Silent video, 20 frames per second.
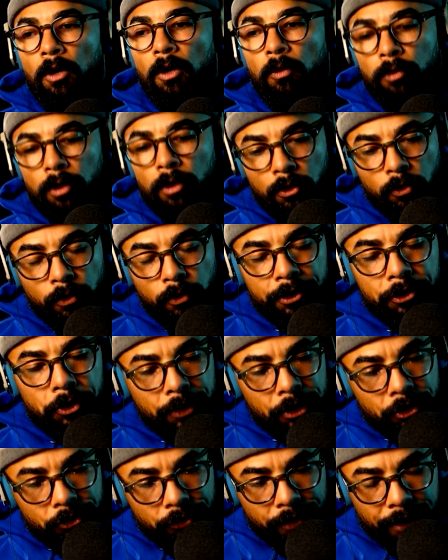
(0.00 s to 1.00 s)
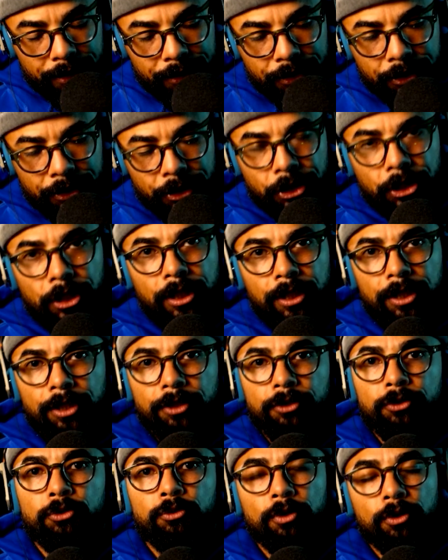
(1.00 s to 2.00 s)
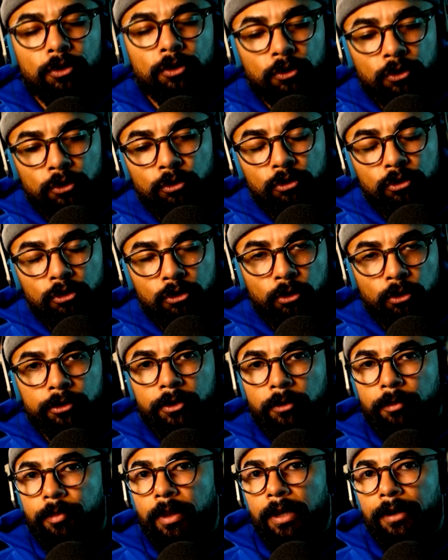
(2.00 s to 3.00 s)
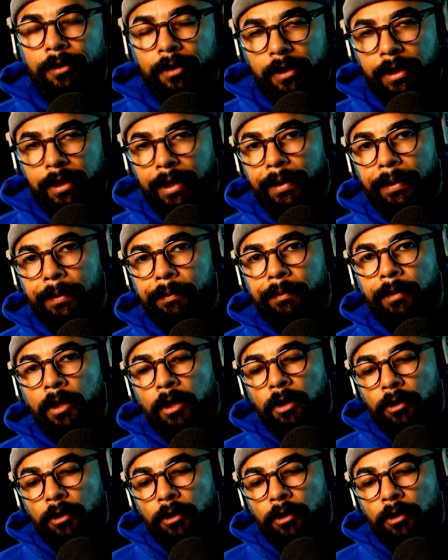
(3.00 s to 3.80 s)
we're going to be transitioning into the new social paradigm,